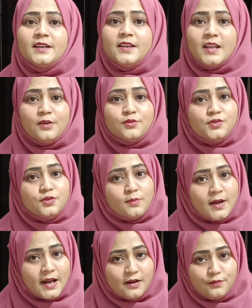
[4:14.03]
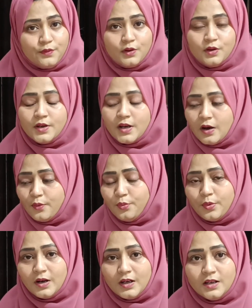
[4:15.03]
Now you have learned a
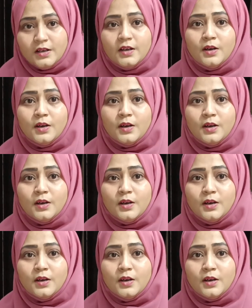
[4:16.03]
word,